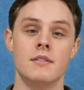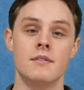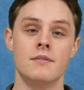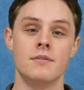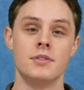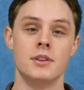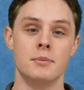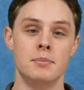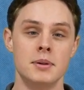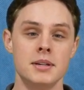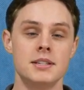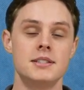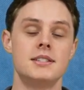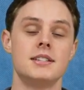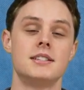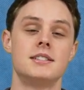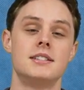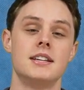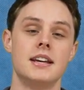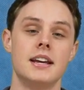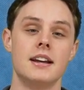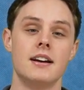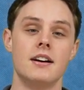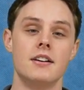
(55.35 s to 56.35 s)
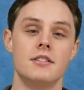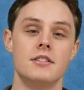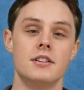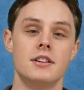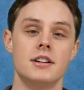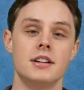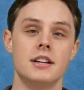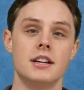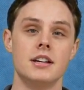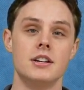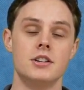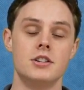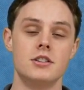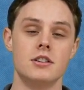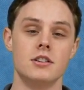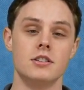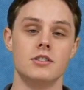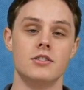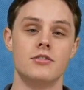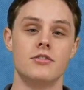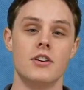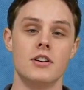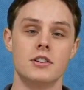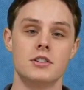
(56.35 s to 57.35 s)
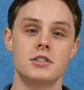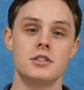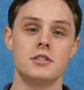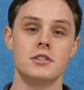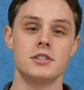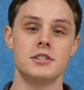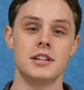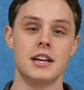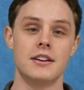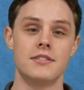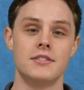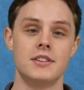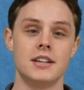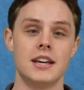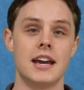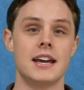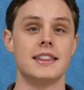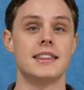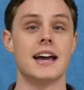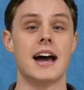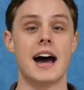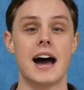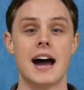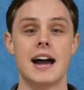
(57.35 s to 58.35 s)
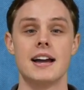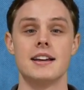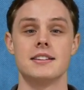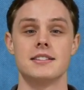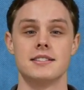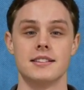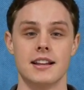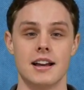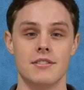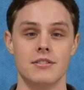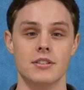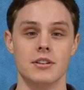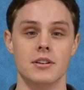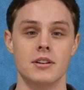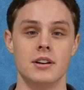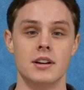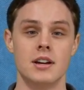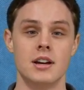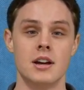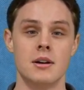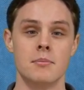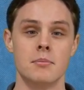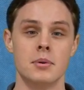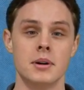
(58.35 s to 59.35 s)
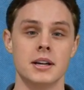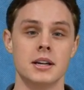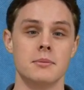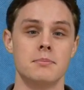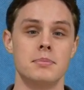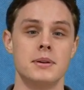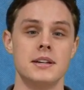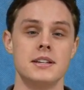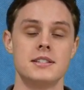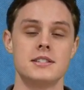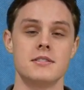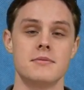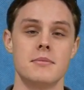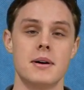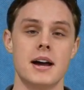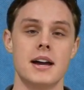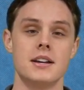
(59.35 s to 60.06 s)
the P16800 ensures functional safety at the highest level, bringing peace of mind to